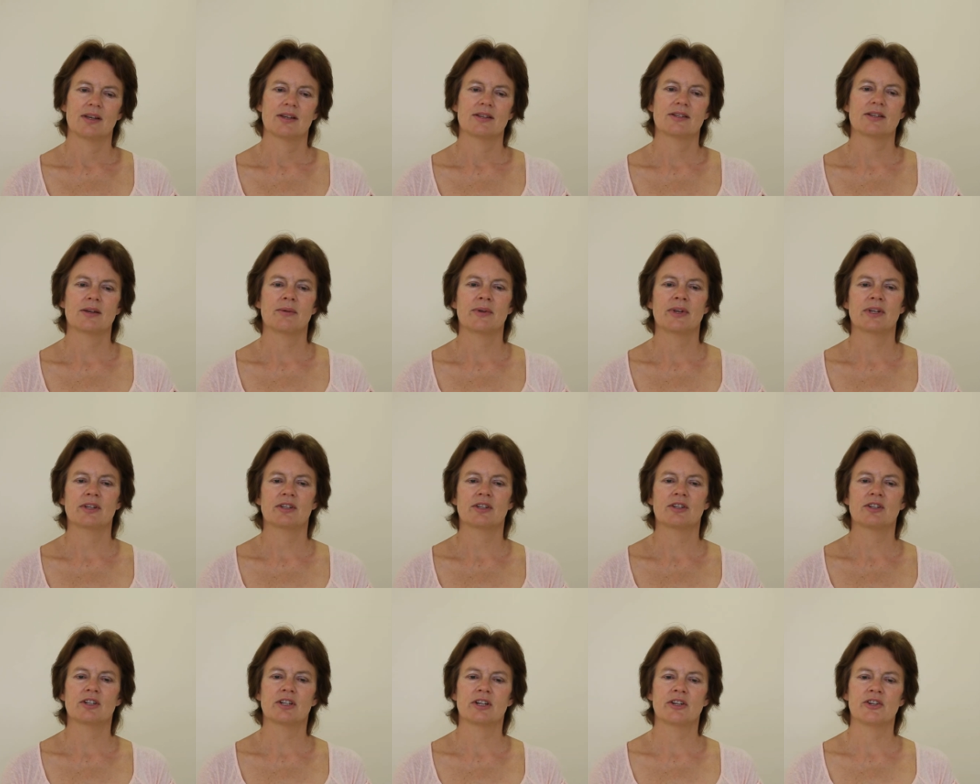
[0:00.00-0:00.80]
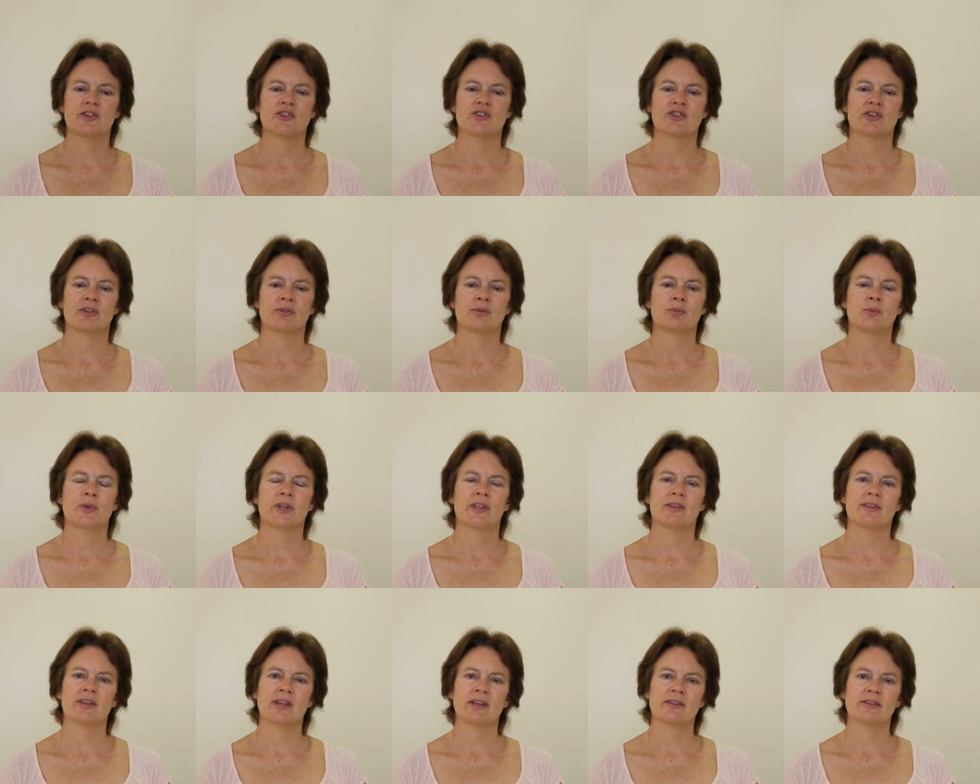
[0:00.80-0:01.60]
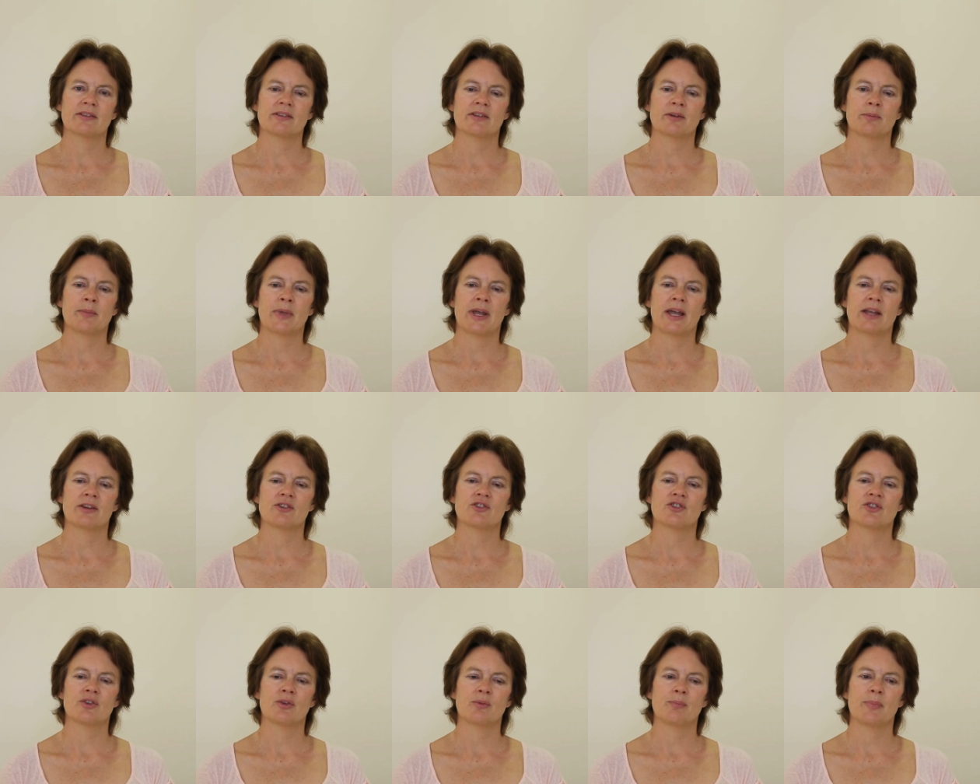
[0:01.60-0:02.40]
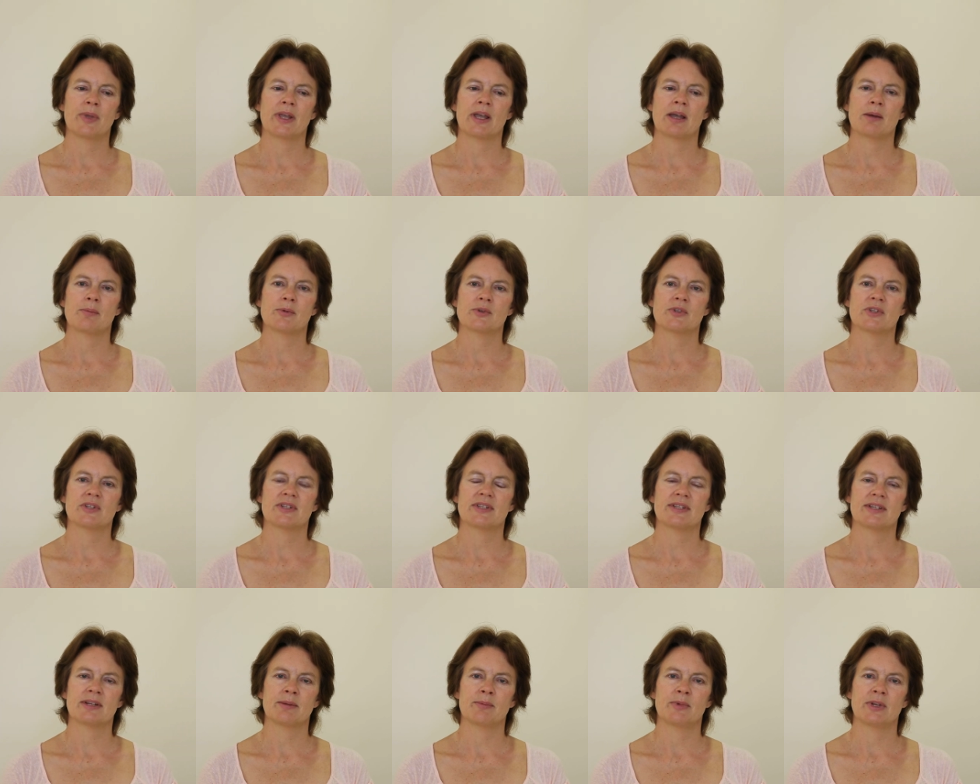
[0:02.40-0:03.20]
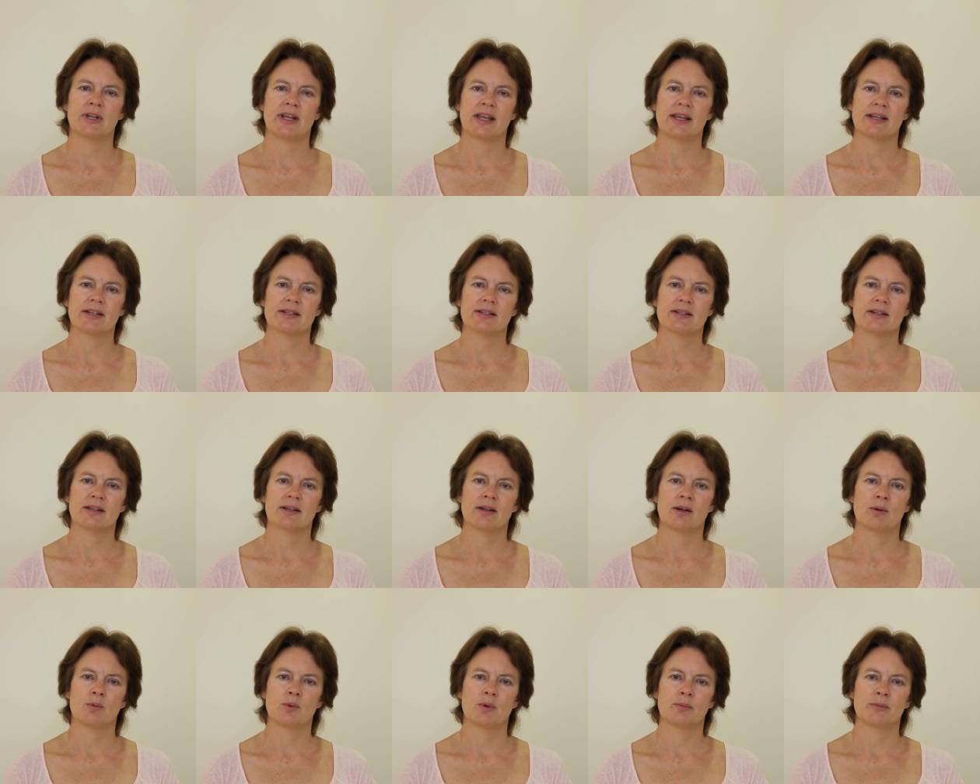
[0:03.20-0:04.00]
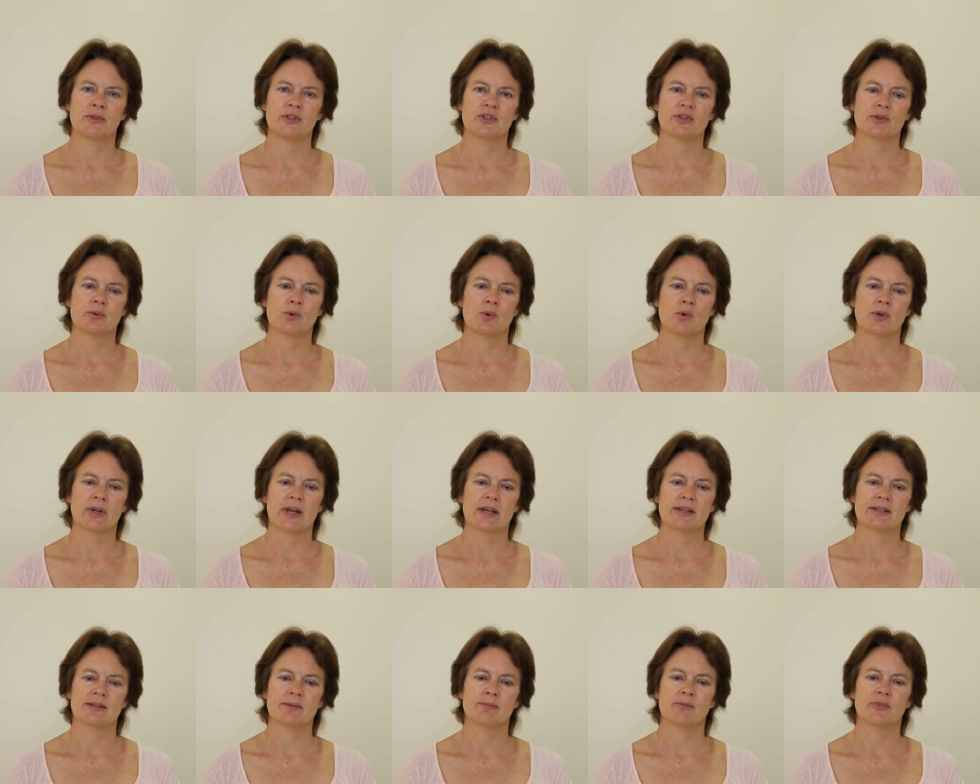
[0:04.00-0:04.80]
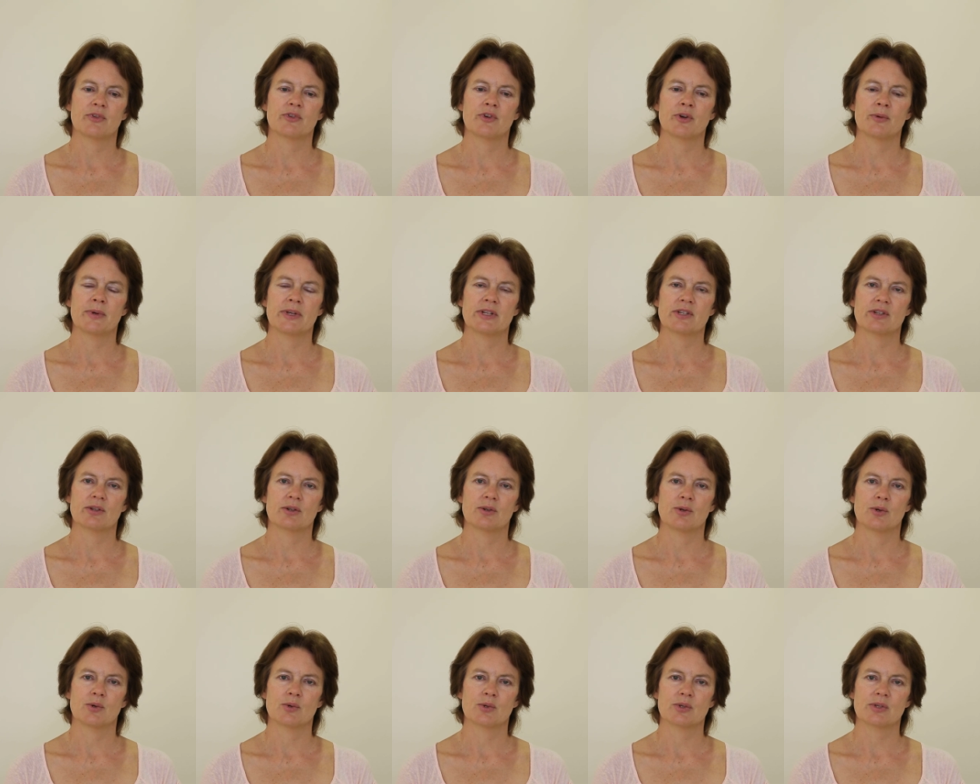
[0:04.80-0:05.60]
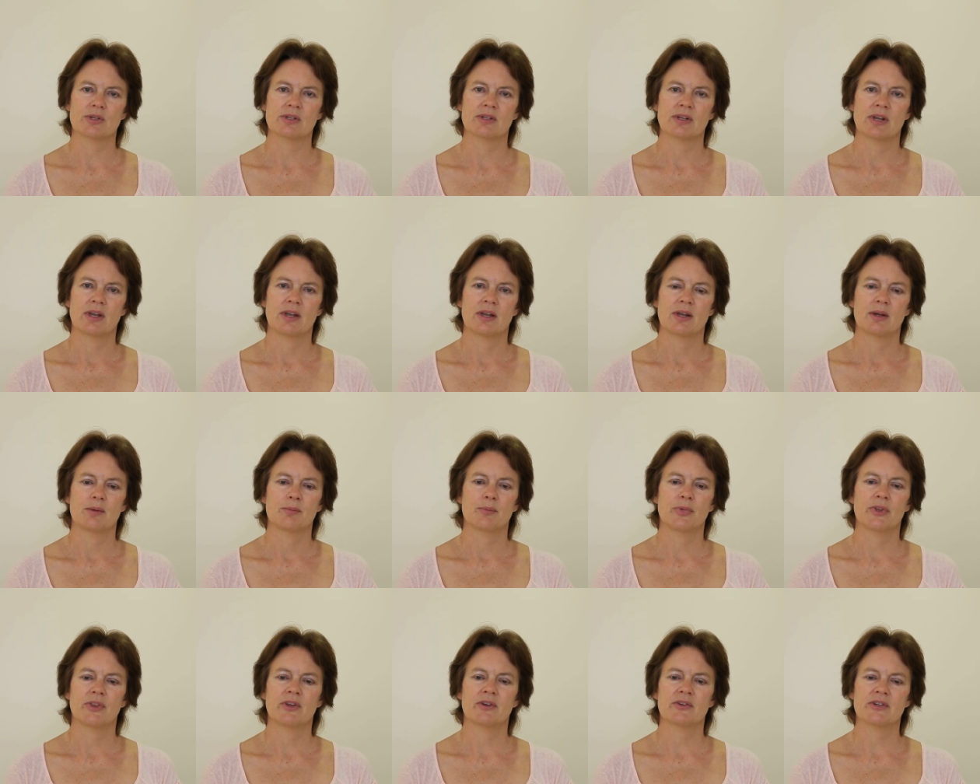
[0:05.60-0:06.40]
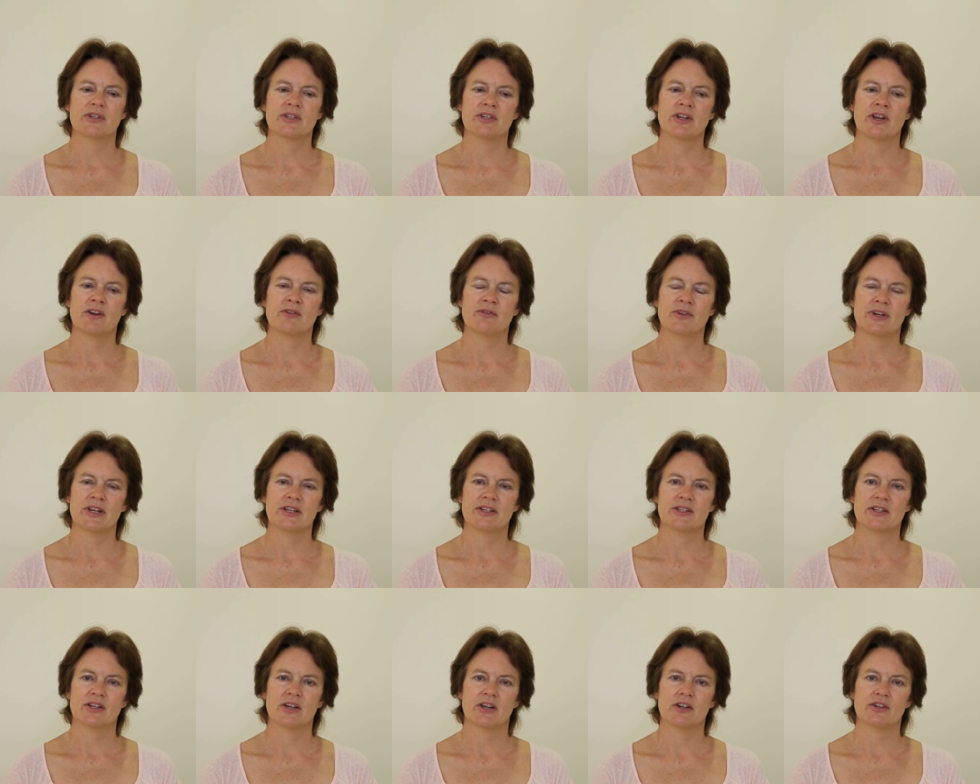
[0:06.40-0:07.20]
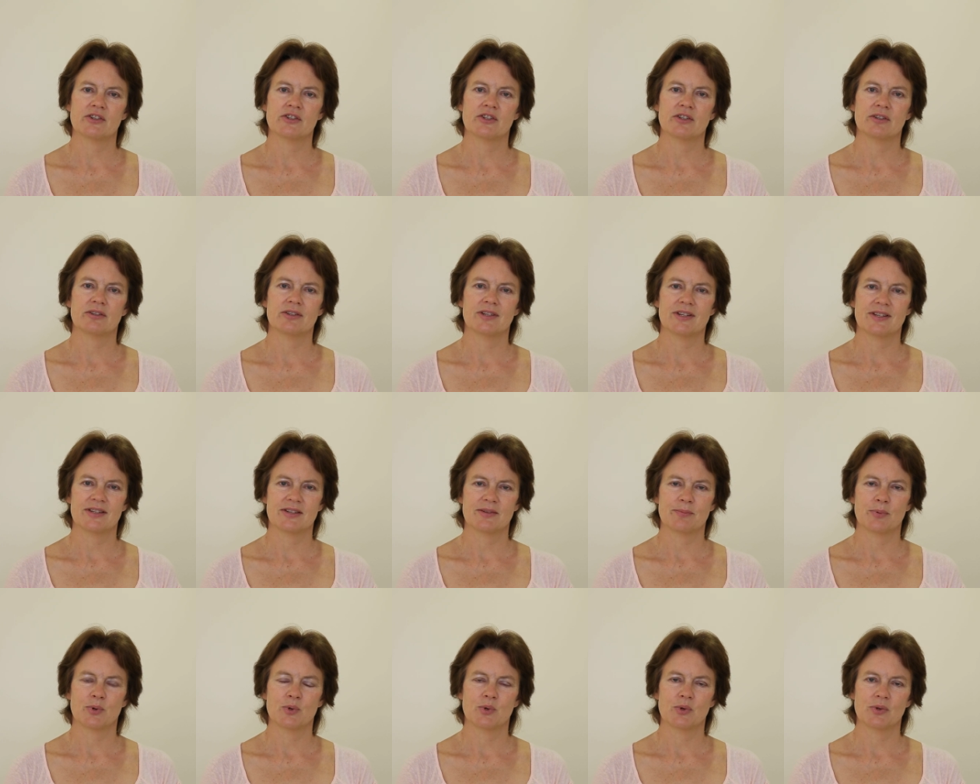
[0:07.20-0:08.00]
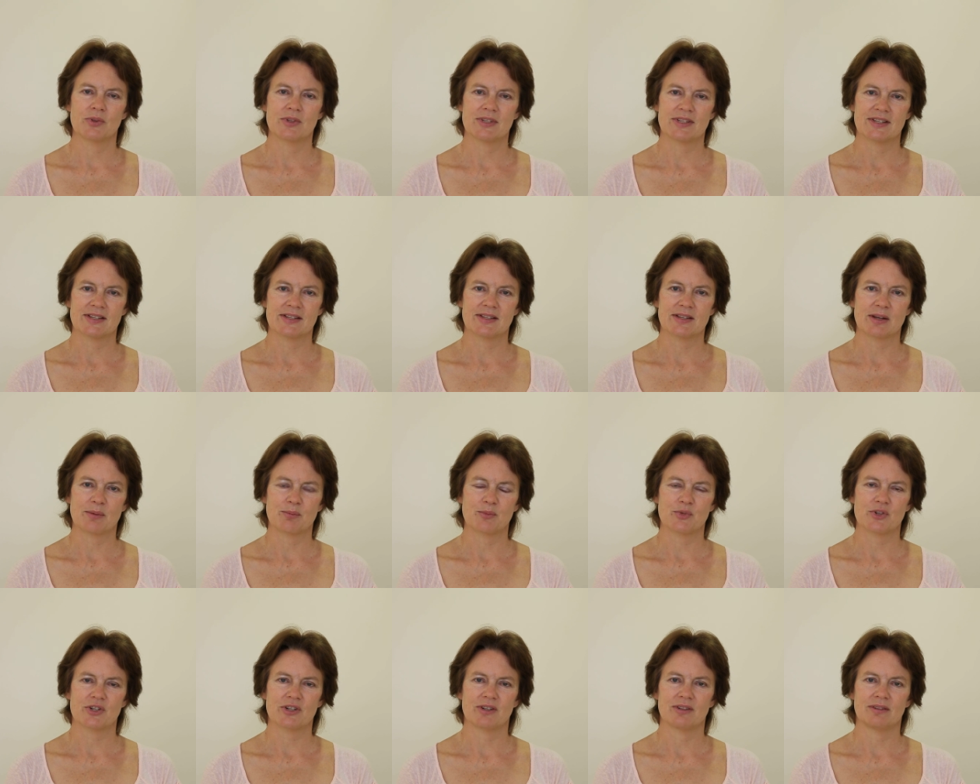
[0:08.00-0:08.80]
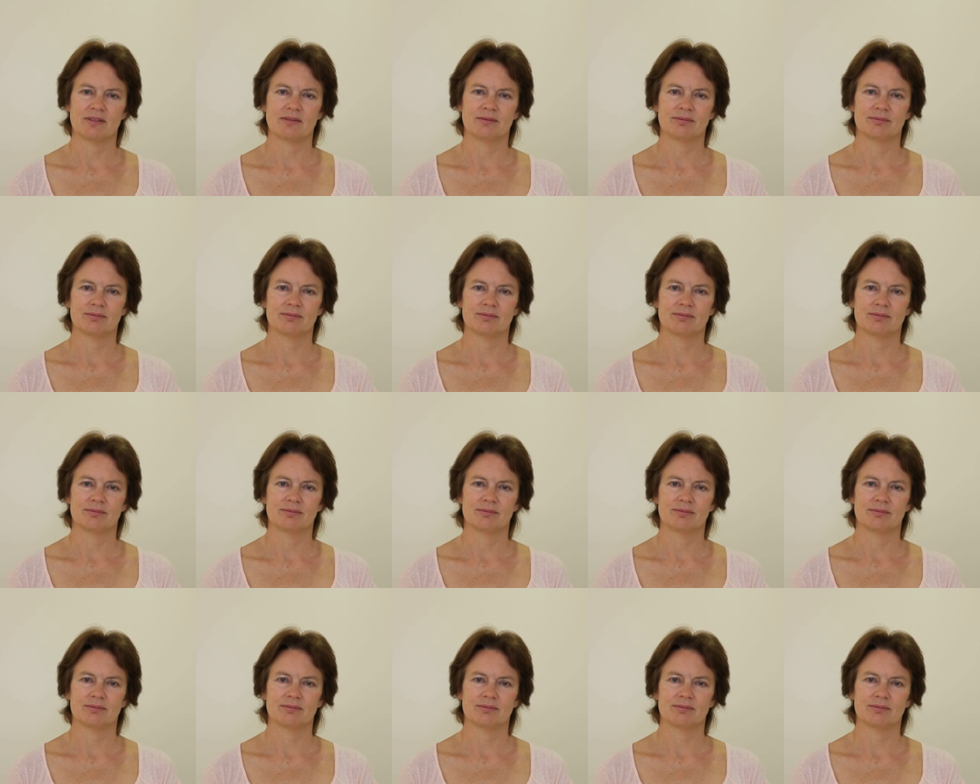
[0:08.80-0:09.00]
So in conclusion, we think that a man should be able to stimulate a woman to orgasm through intercourse, but there is no research to support this assumption.